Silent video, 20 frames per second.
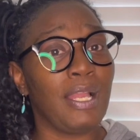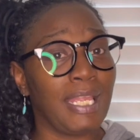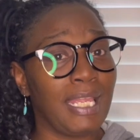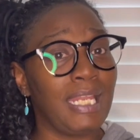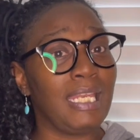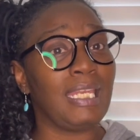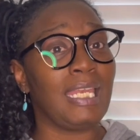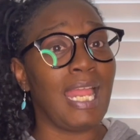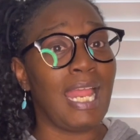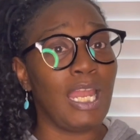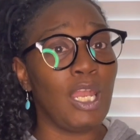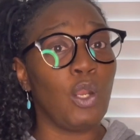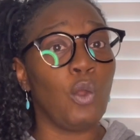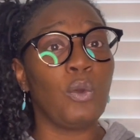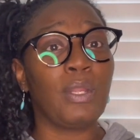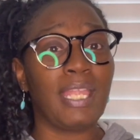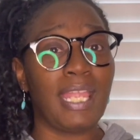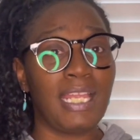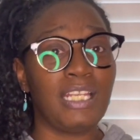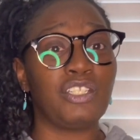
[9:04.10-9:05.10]
getting that
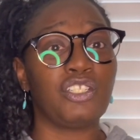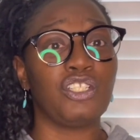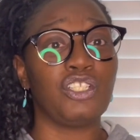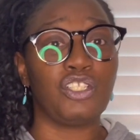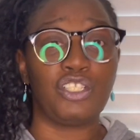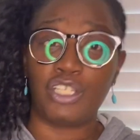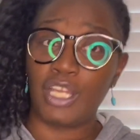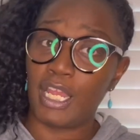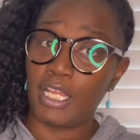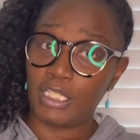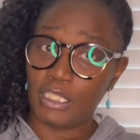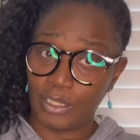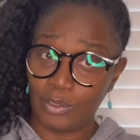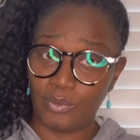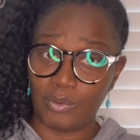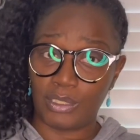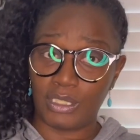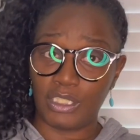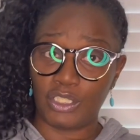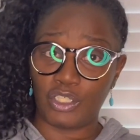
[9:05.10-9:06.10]
location check
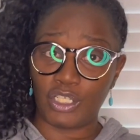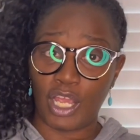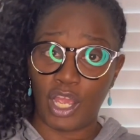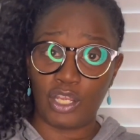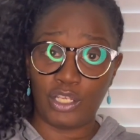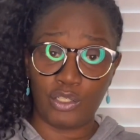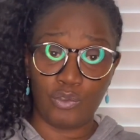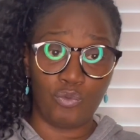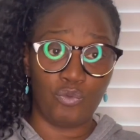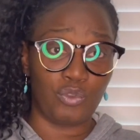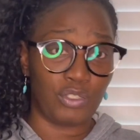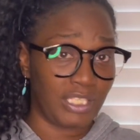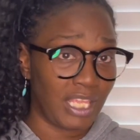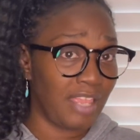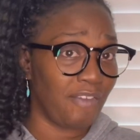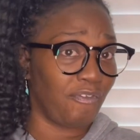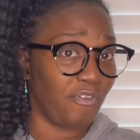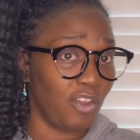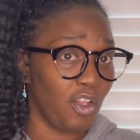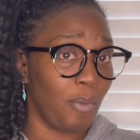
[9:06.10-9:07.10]
too, since y'all use
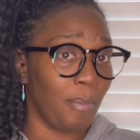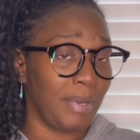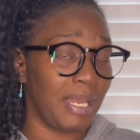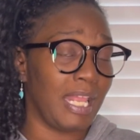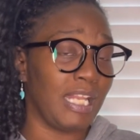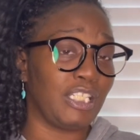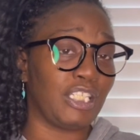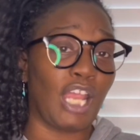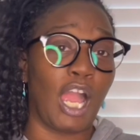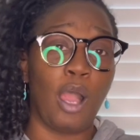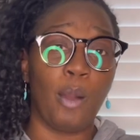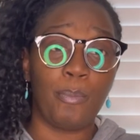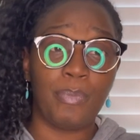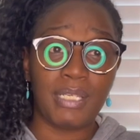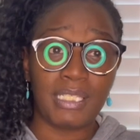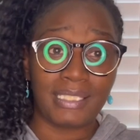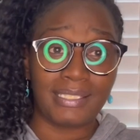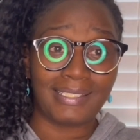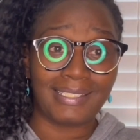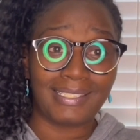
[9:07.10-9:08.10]
it filming at y'all
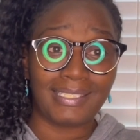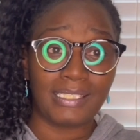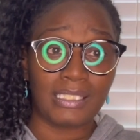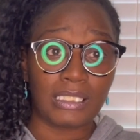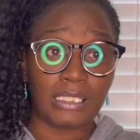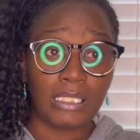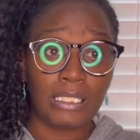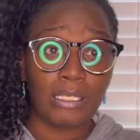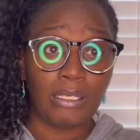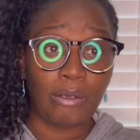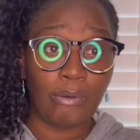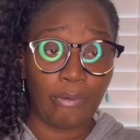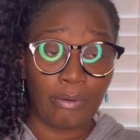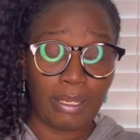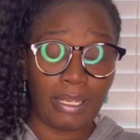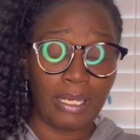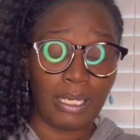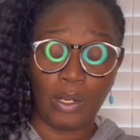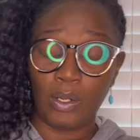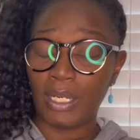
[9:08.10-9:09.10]
businesses.
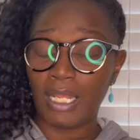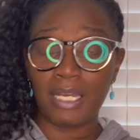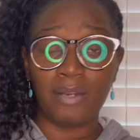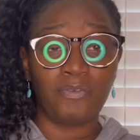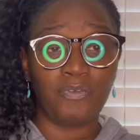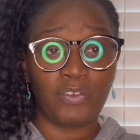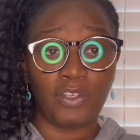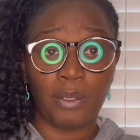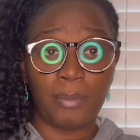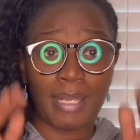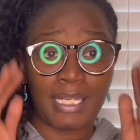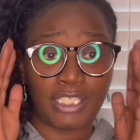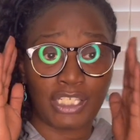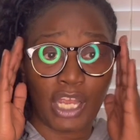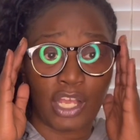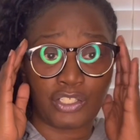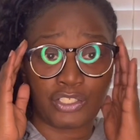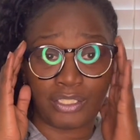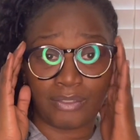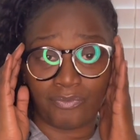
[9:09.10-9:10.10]
Okay, don't let them film at
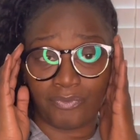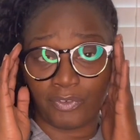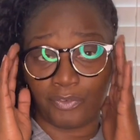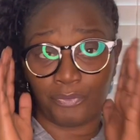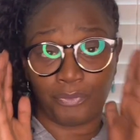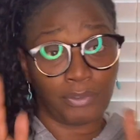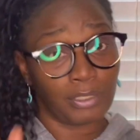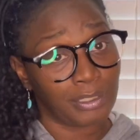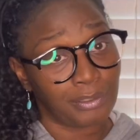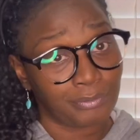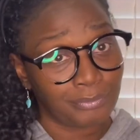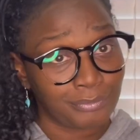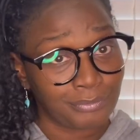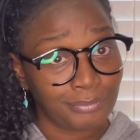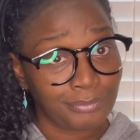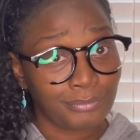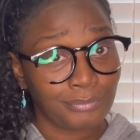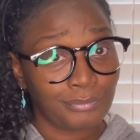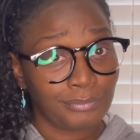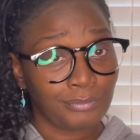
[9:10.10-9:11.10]
y'all for free.
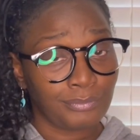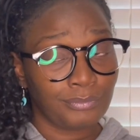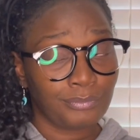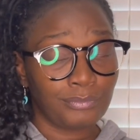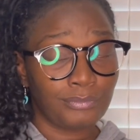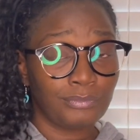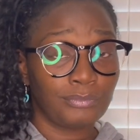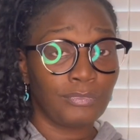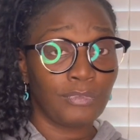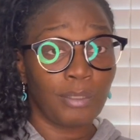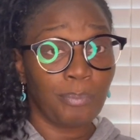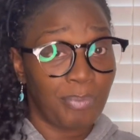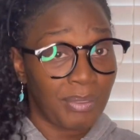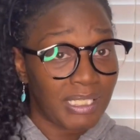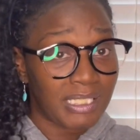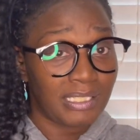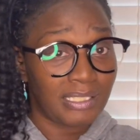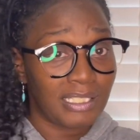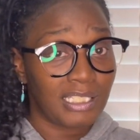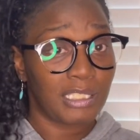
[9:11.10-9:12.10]

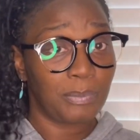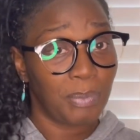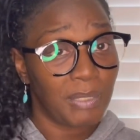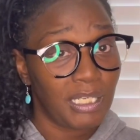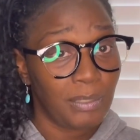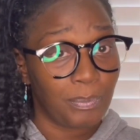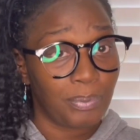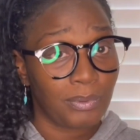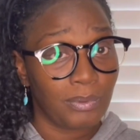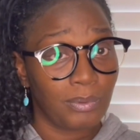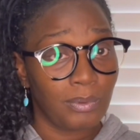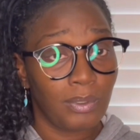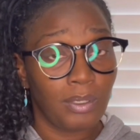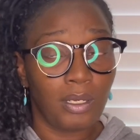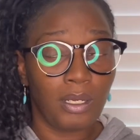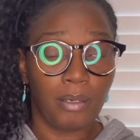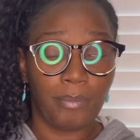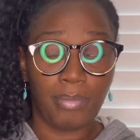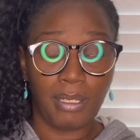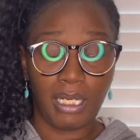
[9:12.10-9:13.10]
Business people.
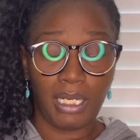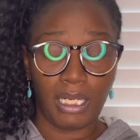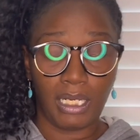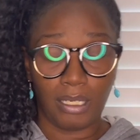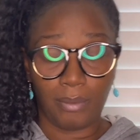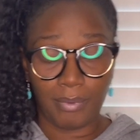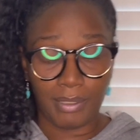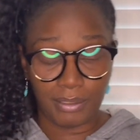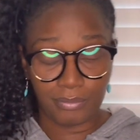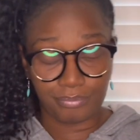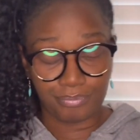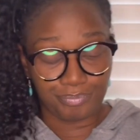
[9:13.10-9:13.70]
But anyway,